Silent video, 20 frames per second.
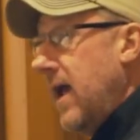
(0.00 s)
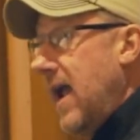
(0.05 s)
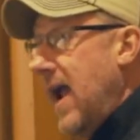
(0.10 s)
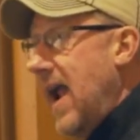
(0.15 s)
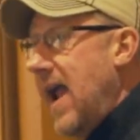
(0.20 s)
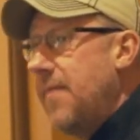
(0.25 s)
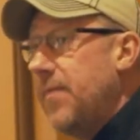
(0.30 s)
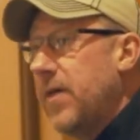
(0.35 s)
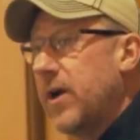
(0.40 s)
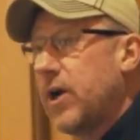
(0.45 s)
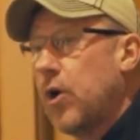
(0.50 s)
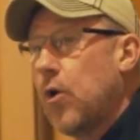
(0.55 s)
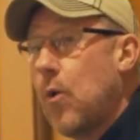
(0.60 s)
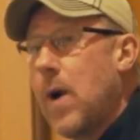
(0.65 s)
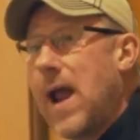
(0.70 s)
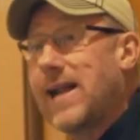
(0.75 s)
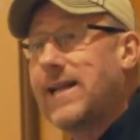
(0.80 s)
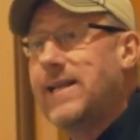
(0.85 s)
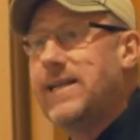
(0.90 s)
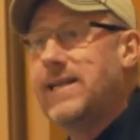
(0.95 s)
and the
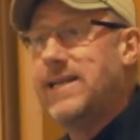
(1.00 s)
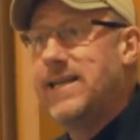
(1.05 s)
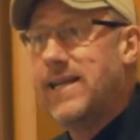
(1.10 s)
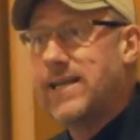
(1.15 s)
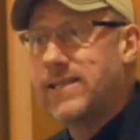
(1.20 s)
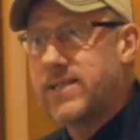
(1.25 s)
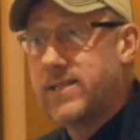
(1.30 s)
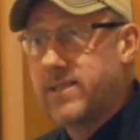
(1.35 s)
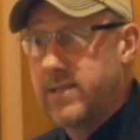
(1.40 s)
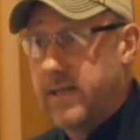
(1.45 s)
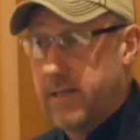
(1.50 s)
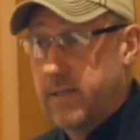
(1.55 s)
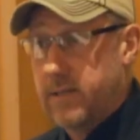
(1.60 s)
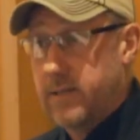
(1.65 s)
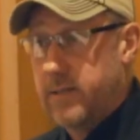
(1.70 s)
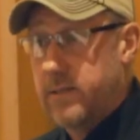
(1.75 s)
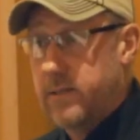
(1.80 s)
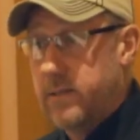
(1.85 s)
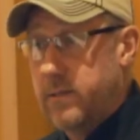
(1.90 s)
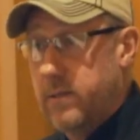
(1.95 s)
correct
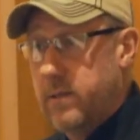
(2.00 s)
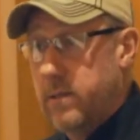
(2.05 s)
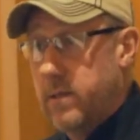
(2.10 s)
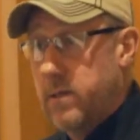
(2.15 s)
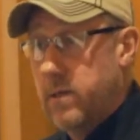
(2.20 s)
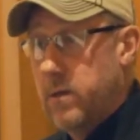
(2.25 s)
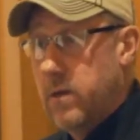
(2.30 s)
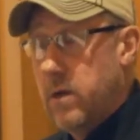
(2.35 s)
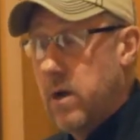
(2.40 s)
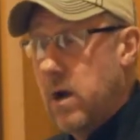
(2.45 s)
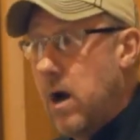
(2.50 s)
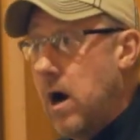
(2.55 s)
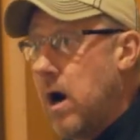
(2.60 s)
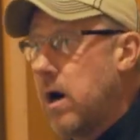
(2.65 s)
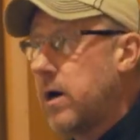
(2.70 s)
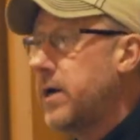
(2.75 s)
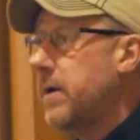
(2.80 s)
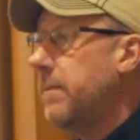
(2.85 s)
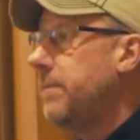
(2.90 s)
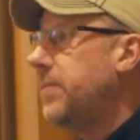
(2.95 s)
distance, our
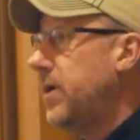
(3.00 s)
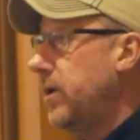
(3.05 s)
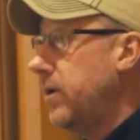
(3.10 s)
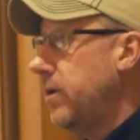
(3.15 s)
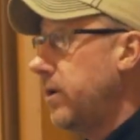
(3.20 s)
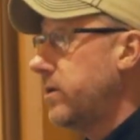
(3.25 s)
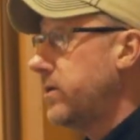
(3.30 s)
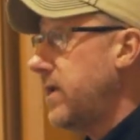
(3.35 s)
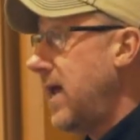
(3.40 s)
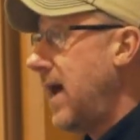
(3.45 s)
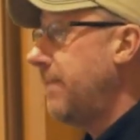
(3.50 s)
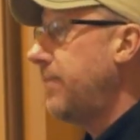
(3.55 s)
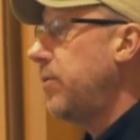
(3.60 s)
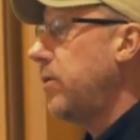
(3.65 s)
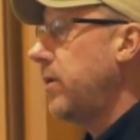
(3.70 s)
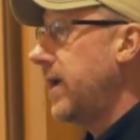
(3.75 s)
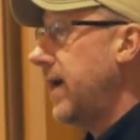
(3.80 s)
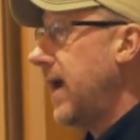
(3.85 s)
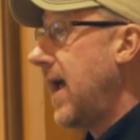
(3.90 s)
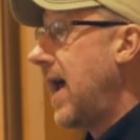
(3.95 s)
computer's not
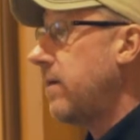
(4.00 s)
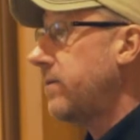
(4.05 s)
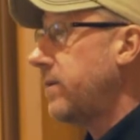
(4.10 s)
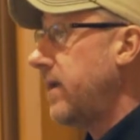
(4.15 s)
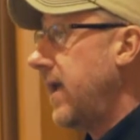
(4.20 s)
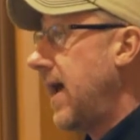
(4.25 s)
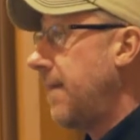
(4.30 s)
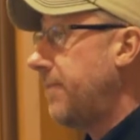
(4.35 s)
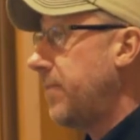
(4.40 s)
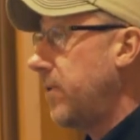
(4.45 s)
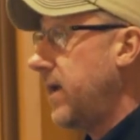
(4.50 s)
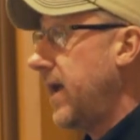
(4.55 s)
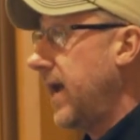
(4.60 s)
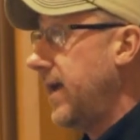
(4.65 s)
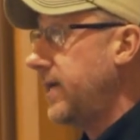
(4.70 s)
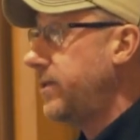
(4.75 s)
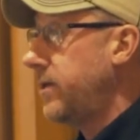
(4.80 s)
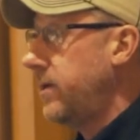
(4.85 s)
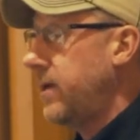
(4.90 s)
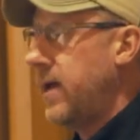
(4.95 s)
putting out the
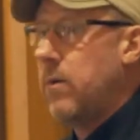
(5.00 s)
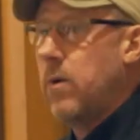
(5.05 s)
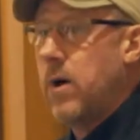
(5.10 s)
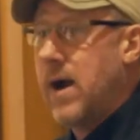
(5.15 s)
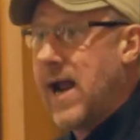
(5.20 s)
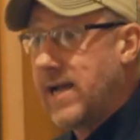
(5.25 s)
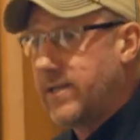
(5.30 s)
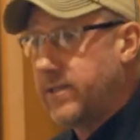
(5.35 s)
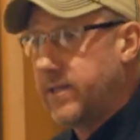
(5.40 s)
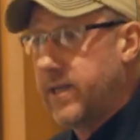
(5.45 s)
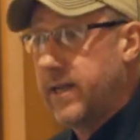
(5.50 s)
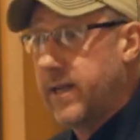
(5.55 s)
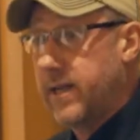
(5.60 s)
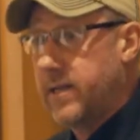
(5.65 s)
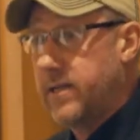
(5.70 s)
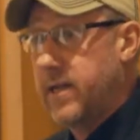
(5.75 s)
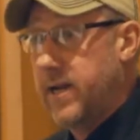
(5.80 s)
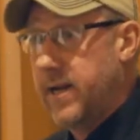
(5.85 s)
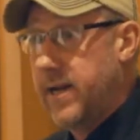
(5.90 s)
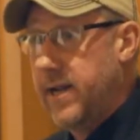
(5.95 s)
application that we're asking it
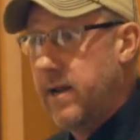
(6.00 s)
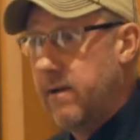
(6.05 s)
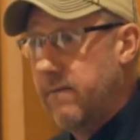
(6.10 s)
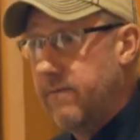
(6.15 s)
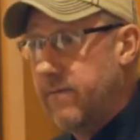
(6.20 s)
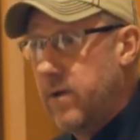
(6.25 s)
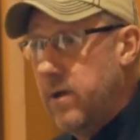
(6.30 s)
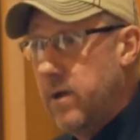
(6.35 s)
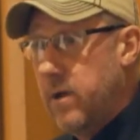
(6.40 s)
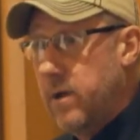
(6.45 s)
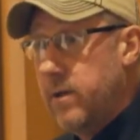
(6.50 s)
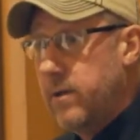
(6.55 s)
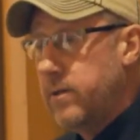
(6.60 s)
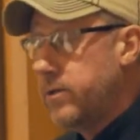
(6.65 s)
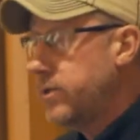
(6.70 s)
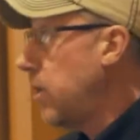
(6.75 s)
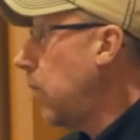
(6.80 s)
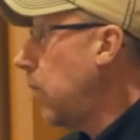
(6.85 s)
to give. So